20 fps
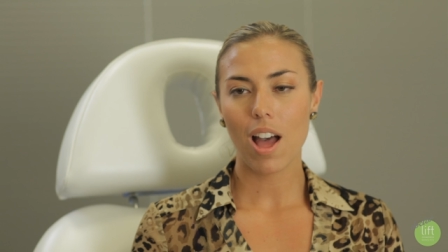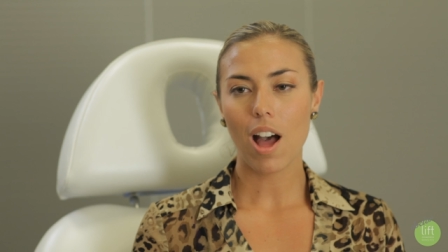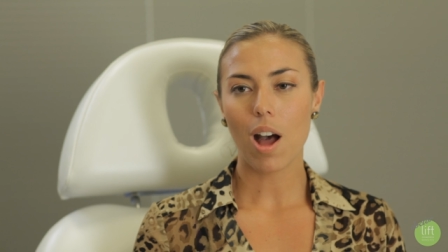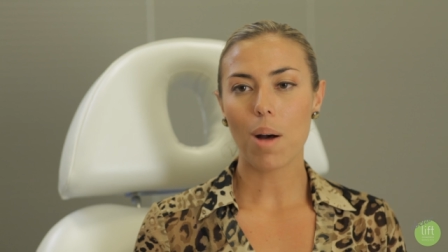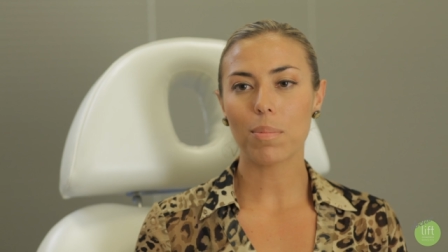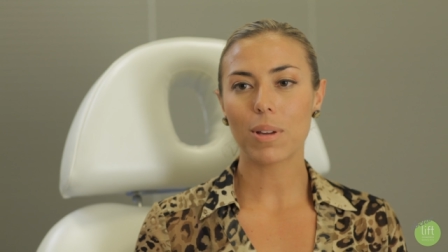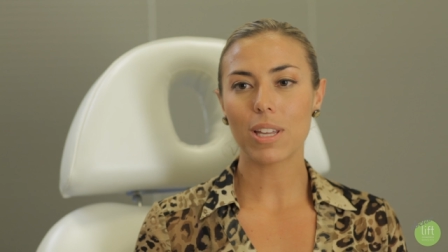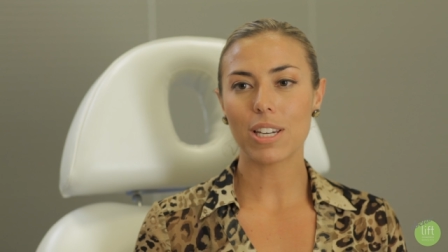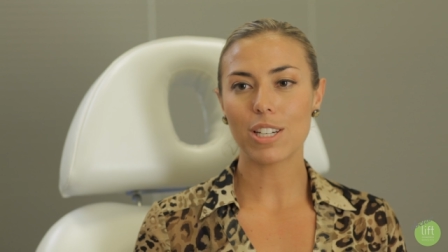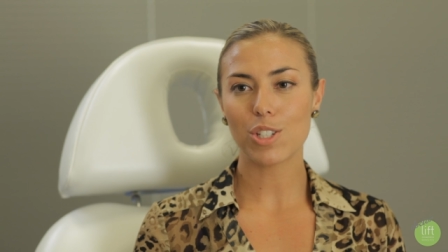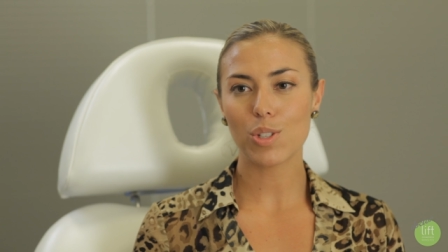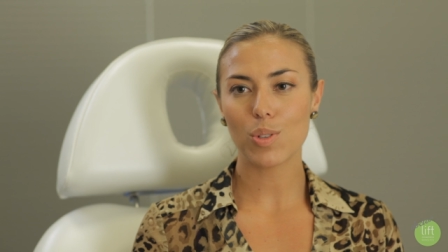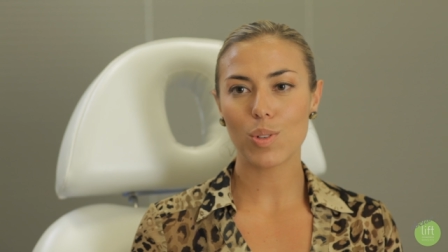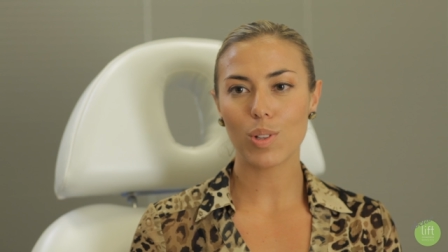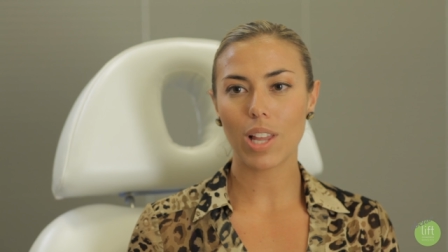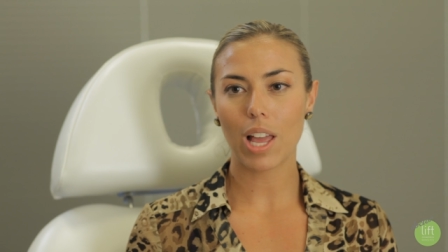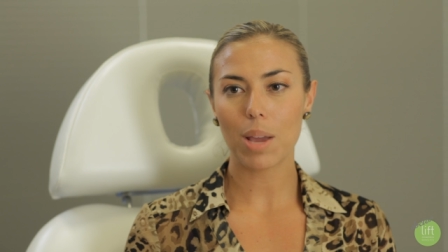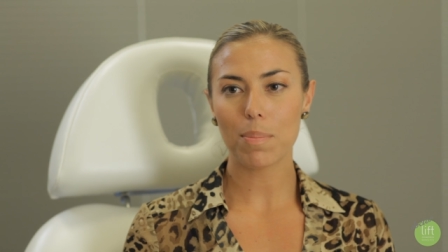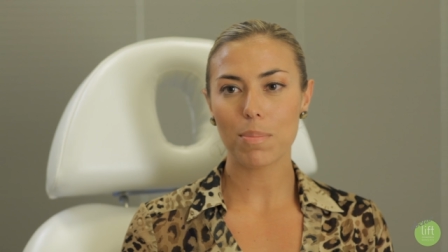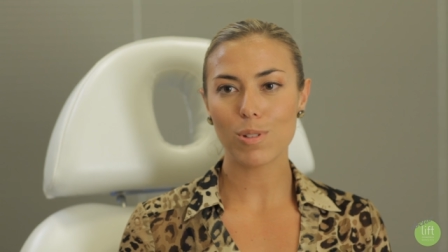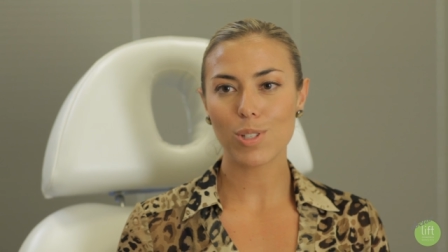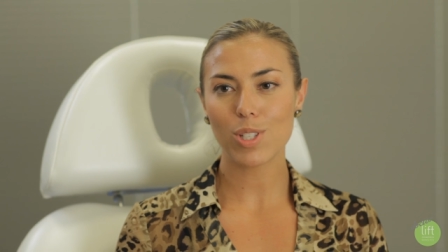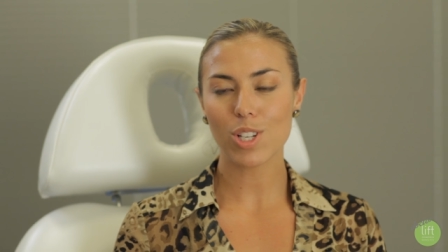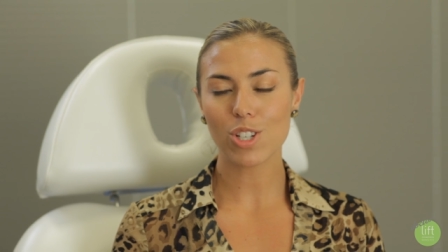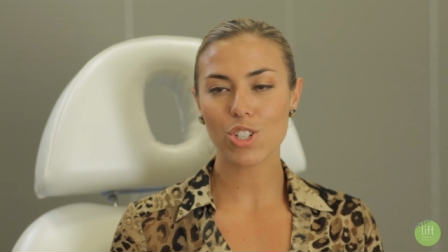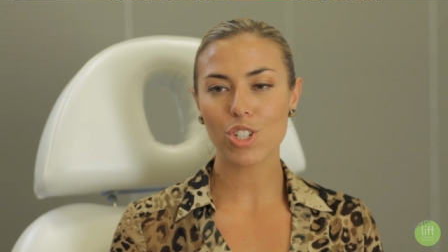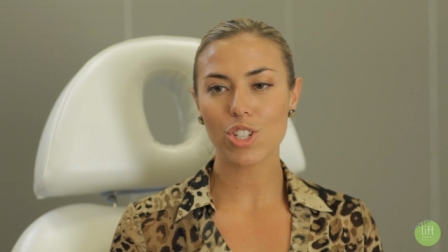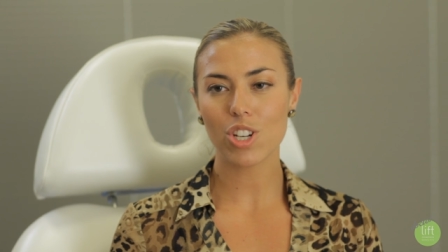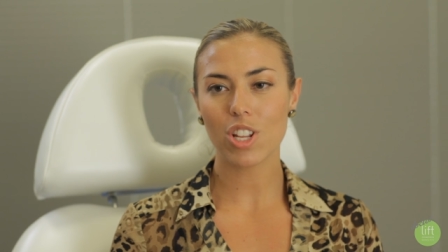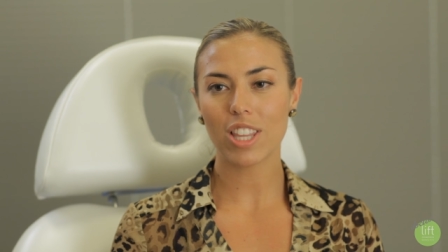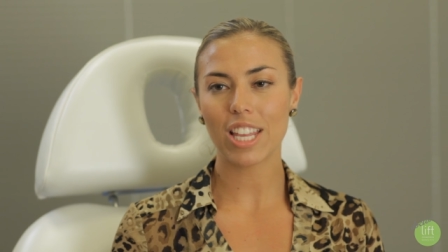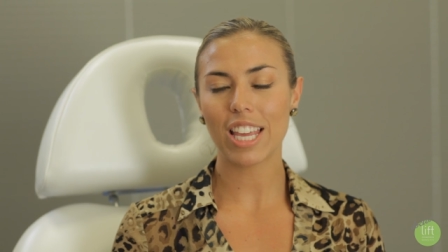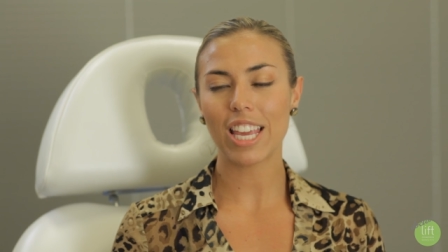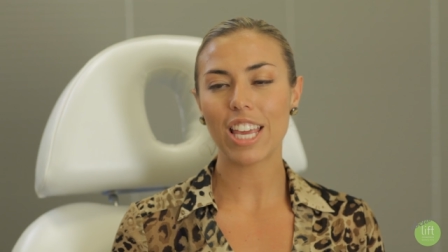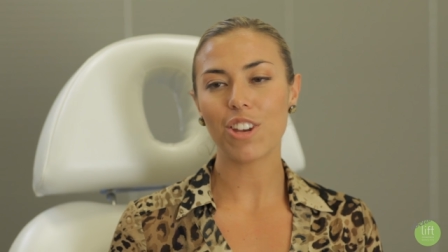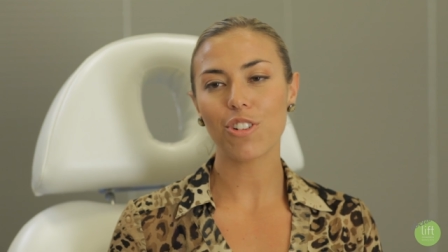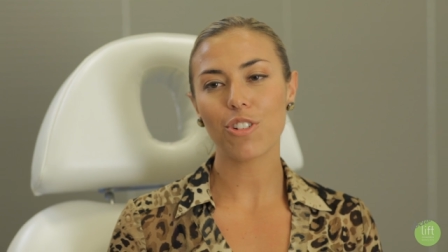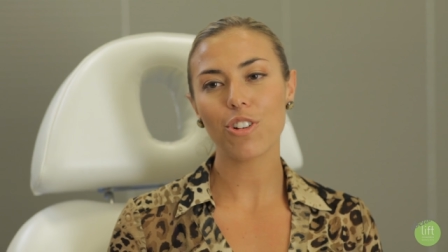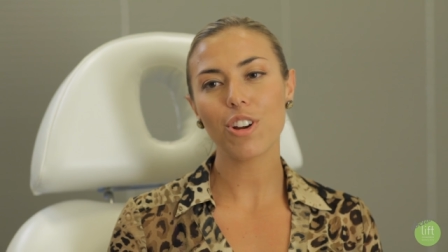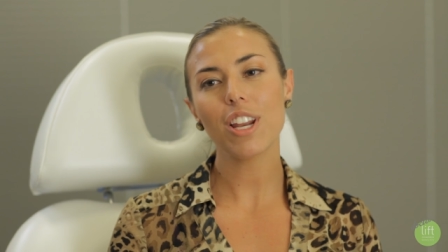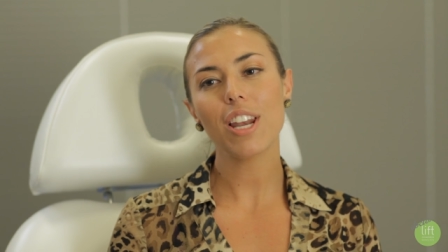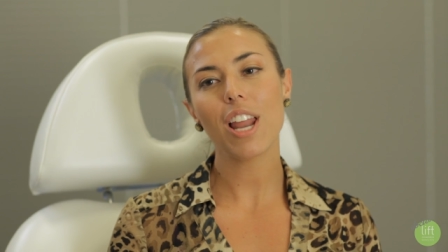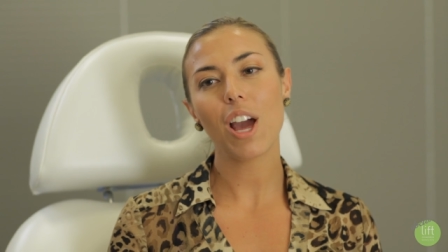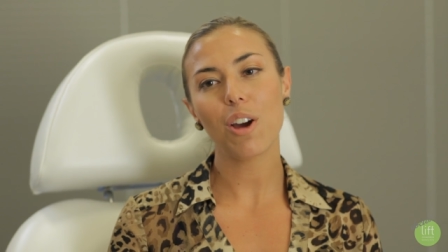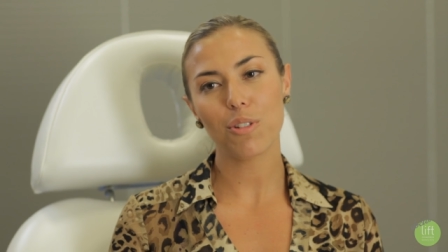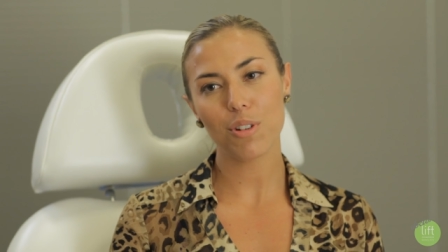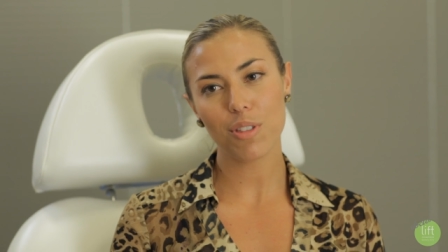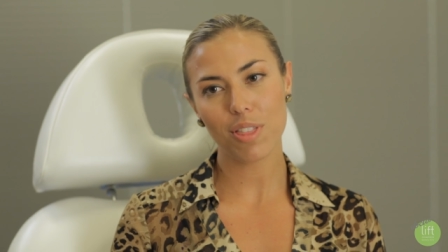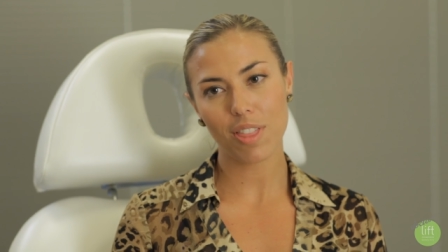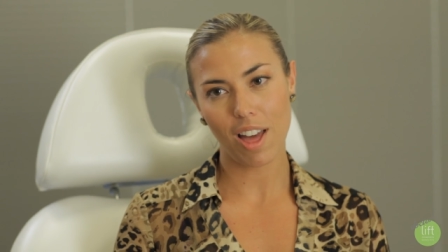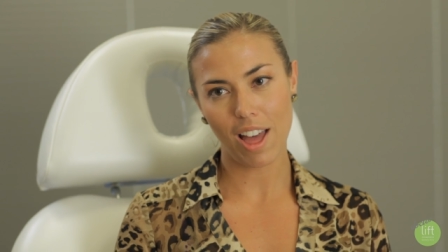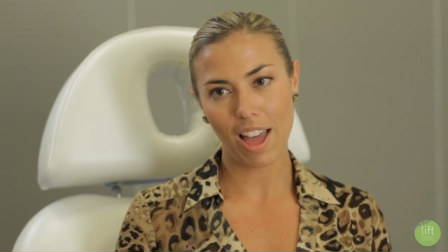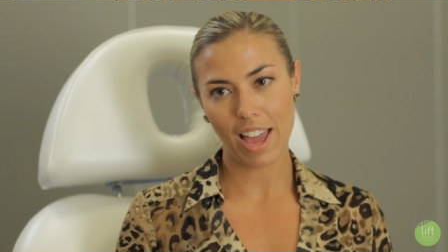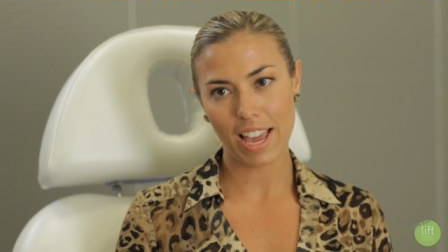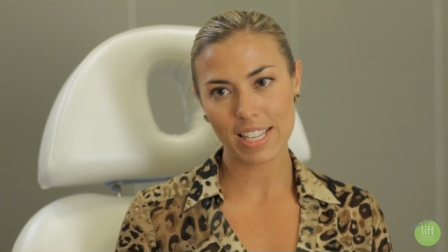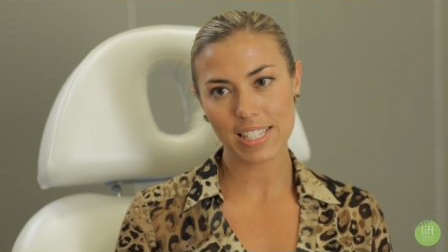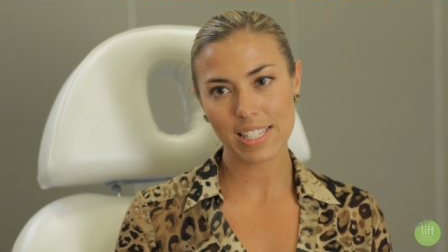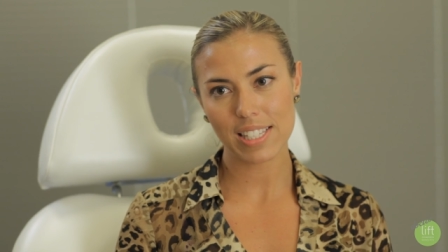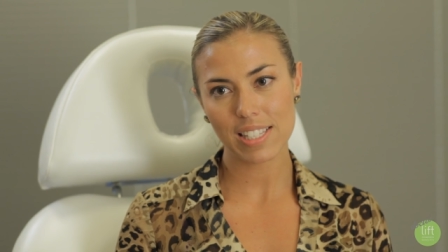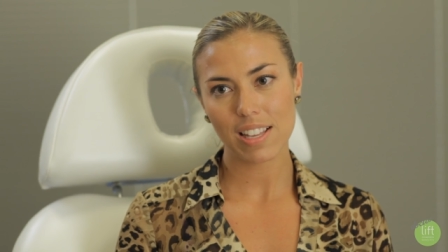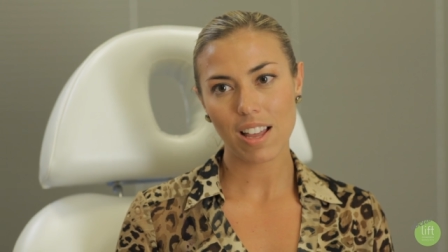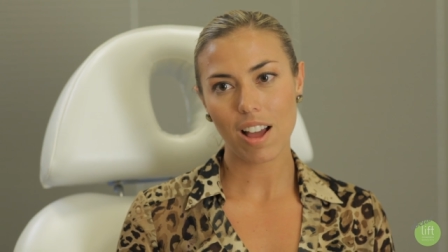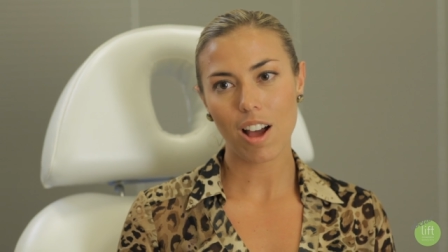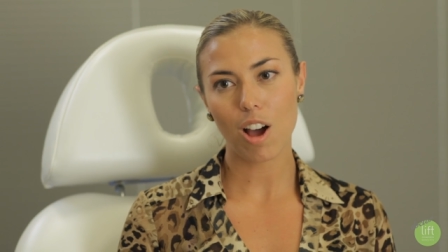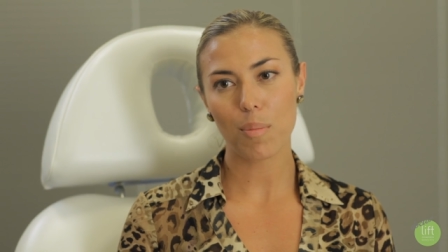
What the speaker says: I'm going to do the liposuction on the inner and outer thighs,